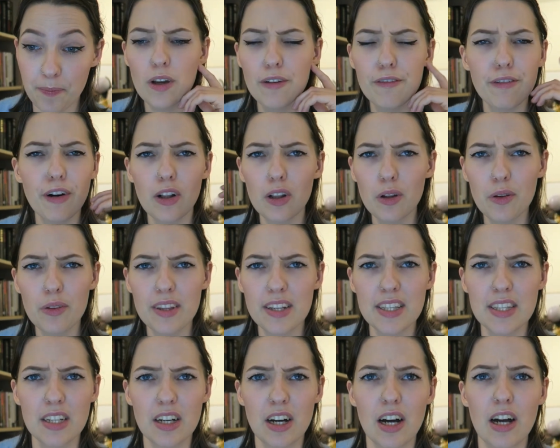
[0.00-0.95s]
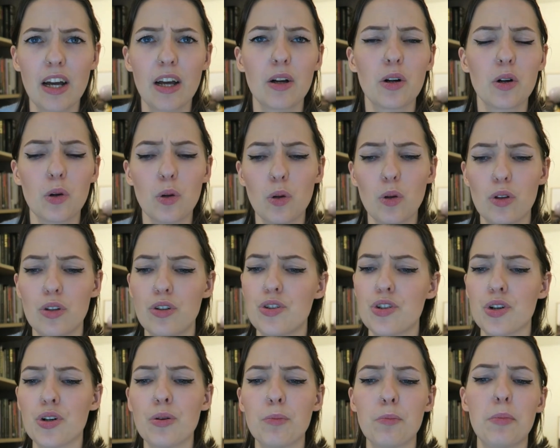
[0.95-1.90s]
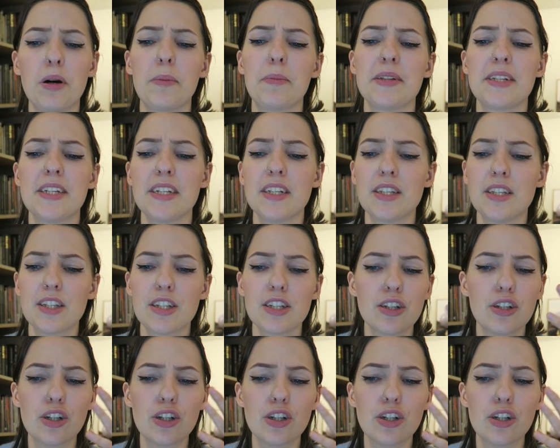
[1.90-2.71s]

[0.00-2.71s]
We follow this guy called Jean-Baptiste